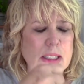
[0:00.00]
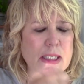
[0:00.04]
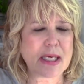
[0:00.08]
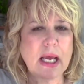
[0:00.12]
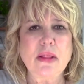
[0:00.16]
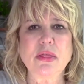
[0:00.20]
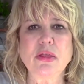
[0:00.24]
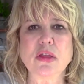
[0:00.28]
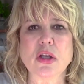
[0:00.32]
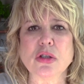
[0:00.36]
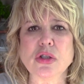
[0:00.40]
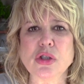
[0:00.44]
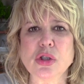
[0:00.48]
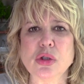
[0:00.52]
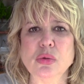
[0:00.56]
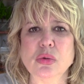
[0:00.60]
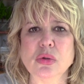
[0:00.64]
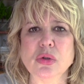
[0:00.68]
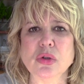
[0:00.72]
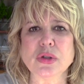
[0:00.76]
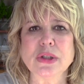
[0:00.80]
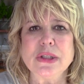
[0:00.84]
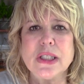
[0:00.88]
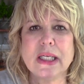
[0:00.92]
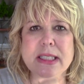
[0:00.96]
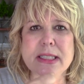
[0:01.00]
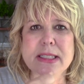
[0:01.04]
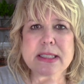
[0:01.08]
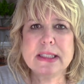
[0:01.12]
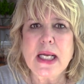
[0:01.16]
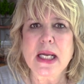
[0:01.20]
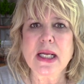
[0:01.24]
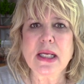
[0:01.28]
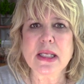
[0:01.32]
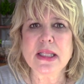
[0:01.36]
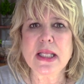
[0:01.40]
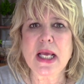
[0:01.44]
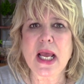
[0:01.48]
Get the tools,
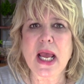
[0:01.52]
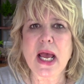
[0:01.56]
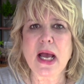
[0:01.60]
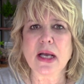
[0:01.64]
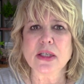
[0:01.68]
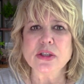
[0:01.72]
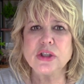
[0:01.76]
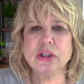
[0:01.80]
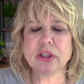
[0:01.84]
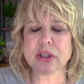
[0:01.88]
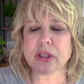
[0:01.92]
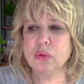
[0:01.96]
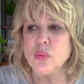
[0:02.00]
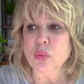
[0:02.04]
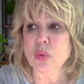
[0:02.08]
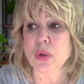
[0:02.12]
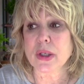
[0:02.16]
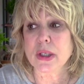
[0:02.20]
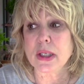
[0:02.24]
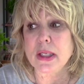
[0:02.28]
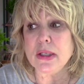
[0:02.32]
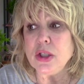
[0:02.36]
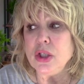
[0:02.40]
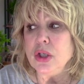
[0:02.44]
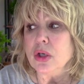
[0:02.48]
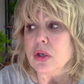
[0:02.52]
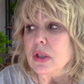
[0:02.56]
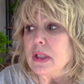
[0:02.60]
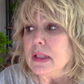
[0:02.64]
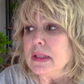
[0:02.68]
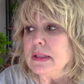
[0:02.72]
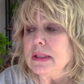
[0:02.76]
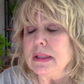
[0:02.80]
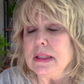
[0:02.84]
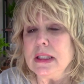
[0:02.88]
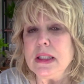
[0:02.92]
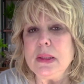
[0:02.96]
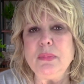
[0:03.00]
take the action, and work. And you're going
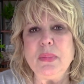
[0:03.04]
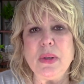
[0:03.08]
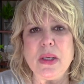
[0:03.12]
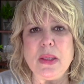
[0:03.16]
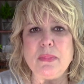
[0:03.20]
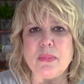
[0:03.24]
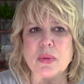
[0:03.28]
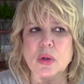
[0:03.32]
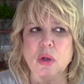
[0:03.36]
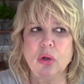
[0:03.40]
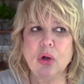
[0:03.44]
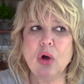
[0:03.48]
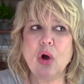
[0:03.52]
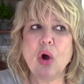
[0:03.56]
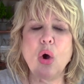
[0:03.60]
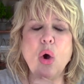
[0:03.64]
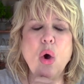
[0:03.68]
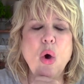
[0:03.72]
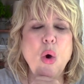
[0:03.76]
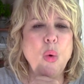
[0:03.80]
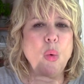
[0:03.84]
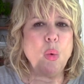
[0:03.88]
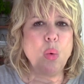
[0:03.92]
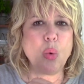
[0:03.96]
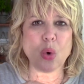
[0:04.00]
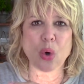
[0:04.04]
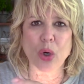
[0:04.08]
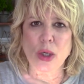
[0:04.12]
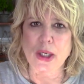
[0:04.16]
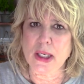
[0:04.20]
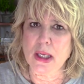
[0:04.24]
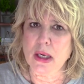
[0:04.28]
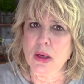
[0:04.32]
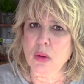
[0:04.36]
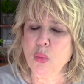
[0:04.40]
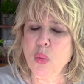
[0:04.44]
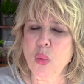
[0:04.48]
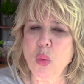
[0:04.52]
to see people
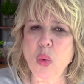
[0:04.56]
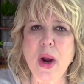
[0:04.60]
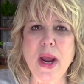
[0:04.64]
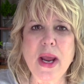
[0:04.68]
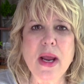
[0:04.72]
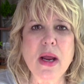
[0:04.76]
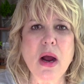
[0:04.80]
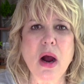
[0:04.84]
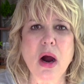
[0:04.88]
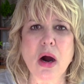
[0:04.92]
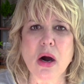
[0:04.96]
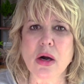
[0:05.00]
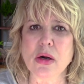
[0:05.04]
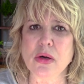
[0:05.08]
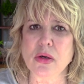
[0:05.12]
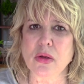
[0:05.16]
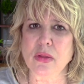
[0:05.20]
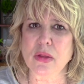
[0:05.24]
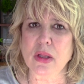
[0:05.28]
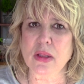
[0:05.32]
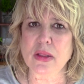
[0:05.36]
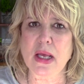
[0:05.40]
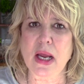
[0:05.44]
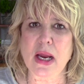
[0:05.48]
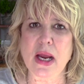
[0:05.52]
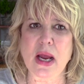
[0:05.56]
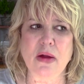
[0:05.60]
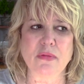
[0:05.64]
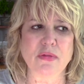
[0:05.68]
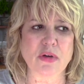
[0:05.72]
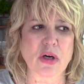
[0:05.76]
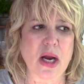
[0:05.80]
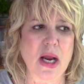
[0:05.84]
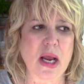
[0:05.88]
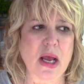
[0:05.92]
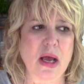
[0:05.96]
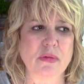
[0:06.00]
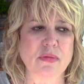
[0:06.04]
working way harder than they
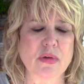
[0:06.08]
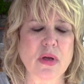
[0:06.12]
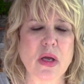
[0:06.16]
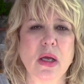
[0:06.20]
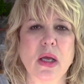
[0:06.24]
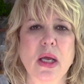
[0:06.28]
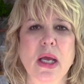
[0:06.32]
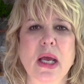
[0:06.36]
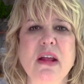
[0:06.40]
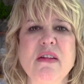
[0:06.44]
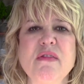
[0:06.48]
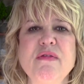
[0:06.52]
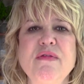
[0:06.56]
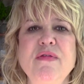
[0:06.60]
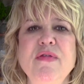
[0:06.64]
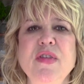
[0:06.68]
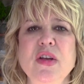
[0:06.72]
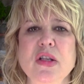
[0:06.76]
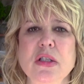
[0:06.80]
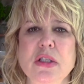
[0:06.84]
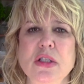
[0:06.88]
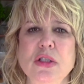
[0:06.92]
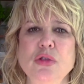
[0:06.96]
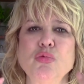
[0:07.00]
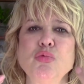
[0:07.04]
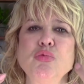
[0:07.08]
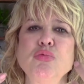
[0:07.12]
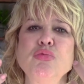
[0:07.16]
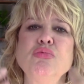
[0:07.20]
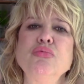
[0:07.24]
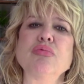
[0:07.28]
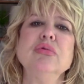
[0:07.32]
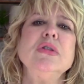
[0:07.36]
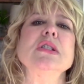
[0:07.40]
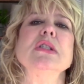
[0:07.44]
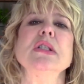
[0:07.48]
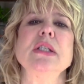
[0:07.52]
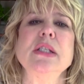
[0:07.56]
ever have and feeling
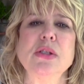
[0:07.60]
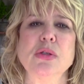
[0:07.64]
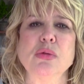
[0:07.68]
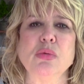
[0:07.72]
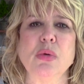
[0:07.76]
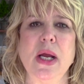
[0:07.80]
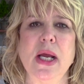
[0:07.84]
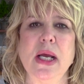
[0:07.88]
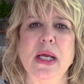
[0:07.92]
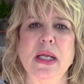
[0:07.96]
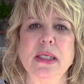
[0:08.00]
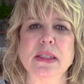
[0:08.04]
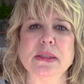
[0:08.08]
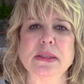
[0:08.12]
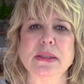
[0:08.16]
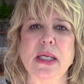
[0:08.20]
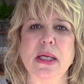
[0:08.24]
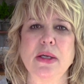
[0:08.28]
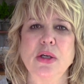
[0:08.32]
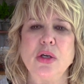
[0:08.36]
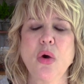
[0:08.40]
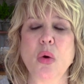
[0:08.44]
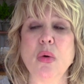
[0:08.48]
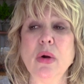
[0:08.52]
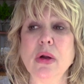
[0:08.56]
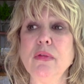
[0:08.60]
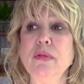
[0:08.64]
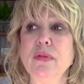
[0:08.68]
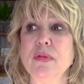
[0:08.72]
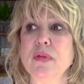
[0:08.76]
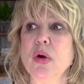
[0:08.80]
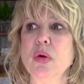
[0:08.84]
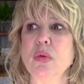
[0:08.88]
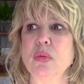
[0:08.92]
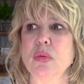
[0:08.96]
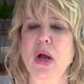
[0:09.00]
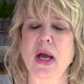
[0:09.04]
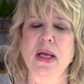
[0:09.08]
really great. It's like going
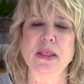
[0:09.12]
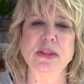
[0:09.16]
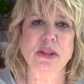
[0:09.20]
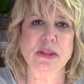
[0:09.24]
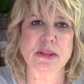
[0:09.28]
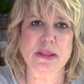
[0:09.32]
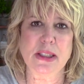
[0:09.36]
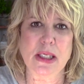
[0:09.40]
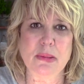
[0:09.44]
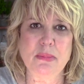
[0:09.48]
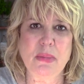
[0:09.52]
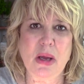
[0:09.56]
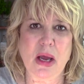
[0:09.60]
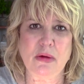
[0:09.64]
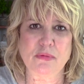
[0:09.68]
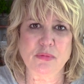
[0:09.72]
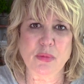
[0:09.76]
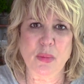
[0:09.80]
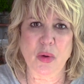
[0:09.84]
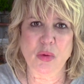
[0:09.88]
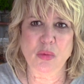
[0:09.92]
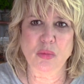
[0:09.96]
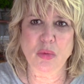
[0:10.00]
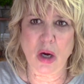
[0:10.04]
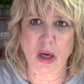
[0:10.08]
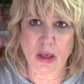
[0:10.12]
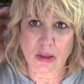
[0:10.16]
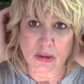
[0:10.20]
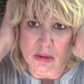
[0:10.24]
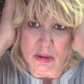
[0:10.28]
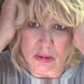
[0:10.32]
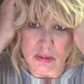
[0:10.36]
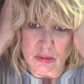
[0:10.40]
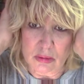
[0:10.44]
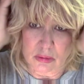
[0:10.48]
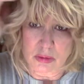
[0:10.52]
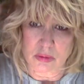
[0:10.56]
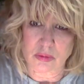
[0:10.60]
for a run. I just came back from a
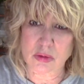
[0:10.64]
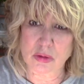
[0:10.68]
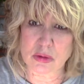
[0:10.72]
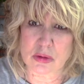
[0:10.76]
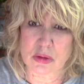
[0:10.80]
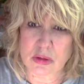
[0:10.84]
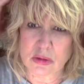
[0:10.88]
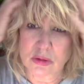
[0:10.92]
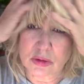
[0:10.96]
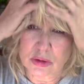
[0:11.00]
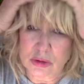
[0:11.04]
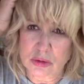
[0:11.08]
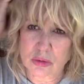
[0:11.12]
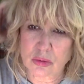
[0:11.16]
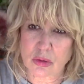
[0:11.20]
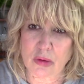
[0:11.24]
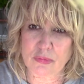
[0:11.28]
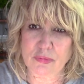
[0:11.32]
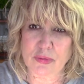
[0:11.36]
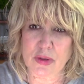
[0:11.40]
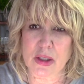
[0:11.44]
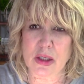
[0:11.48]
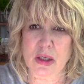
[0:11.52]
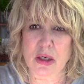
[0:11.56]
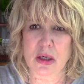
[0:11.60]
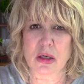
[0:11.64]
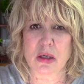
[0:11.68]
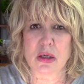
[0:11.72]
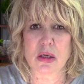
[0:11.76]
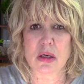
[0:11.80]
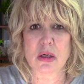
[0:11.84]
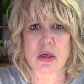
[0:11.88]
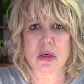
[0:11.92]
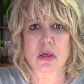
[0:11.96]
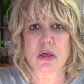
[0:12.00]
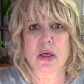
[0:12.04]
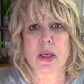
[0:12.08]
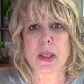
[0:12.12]
run. Looking a little scruffy here.
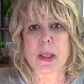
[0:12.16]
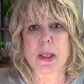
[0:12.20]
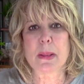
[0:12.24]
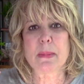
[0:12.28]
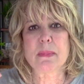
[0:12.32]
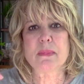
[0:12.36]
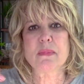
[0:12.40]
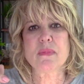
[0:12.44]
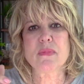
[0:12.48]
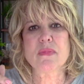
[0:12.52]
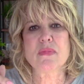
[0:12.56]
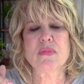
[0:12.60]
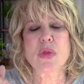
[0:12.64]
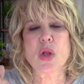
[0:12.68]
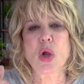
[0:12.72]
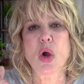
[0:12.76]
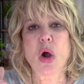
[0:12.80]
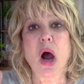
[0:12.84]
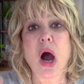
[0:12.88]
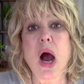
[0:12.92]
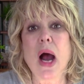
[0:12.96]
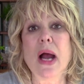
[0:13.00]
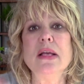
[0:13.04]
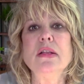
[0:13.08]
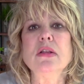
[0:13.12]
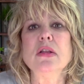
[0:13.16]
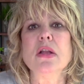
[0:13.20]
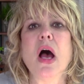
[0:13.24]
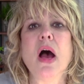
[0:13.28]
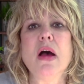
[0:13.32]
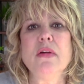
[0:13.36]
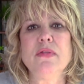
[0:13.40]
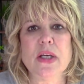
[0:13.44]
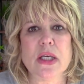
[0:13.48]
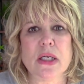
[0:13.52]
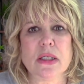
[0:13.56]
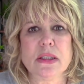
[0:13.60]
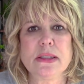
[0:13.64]
I
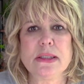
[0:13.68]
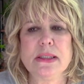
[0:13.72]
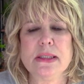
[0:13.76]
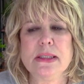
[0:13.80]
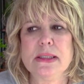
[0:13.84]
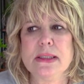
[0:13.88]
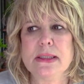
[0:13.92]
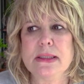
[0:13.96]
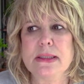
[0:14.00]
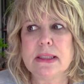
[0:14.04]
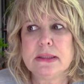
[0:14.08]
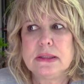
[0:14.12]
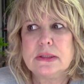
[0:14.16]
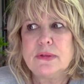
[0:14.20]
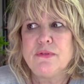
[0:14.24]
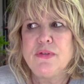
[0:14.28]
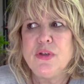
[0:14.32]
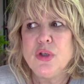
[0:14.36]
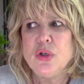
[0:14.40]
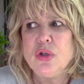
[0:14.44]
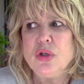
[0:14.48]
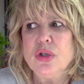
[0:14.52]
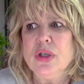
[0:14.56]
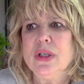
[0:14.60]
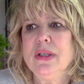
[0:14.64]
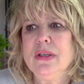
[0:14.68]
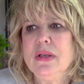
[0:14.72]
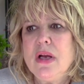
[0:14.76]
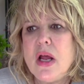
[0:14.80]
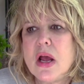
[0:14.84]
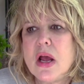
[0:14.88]
love it. Does it feel good?